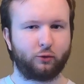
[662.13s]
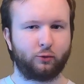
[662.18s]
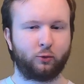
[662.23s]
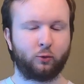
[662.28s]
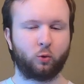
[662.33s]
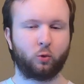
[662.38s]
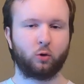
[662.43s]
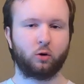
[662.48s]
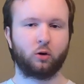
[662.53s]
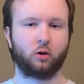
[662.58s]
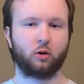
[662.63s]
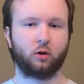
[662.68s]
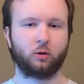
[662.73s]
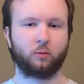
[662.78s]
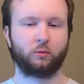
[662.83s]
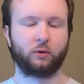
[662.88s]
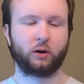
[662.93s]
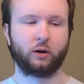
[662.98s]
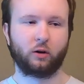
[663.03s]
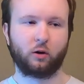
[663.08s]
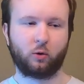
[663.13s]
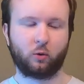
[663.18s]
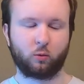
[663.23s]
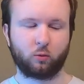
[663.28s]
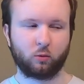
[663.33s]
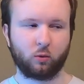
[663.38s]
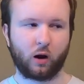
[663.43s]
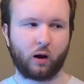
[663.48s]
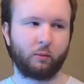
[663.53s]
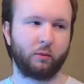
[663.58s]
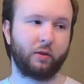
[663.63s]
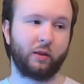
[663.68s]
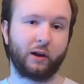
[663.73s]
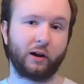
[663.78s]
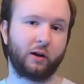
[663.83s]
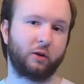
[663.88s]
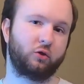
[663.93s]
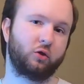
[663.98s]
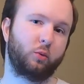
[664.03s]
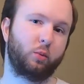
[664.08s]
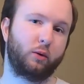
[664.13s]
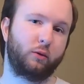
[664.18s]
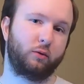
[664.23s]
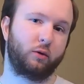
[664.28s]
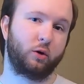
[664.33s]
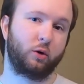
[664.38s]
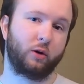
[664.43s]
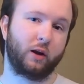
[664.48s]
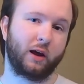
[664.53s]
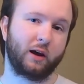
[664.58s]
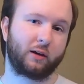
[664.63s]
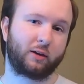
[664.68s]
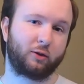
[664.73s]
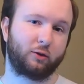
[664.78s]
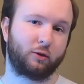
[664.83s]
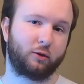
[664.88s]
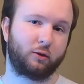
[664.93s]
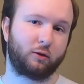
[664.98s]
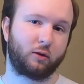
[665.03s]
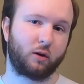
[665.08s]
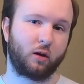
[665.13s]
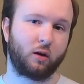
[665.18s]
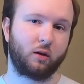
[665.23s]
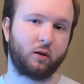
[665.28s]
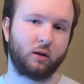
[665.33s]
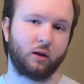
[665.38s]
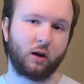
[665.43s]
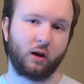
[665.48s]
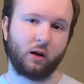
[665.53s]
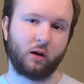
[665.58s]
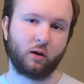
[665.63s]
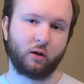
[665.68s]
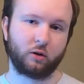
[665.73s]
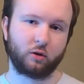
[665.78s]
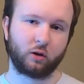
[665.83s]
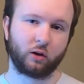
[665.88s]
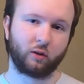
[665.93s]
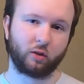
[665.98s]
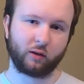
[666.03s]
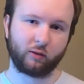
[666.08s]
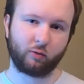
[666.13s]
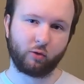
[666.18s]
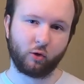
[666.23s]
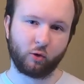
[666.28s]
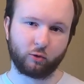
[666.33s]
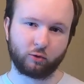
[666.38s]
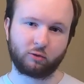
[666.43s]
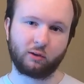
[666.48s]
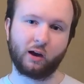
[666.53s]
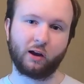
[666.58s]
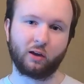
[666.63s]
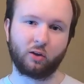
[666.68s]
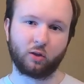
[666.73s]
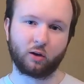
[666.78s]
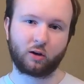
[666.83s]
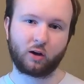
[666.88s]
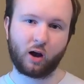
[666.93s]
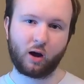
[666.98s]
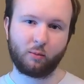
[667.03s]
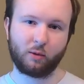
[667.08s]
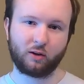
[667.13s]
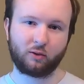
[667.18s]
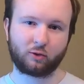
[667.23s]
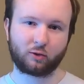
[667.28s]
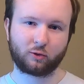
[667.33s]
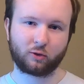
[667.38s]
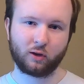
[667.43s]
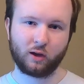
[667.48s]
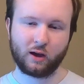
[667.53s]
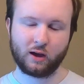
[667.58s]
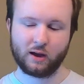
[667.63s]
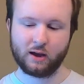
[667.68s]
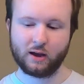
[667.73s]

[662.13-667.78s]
for ramen that I should review next, you can leave those down in the comments.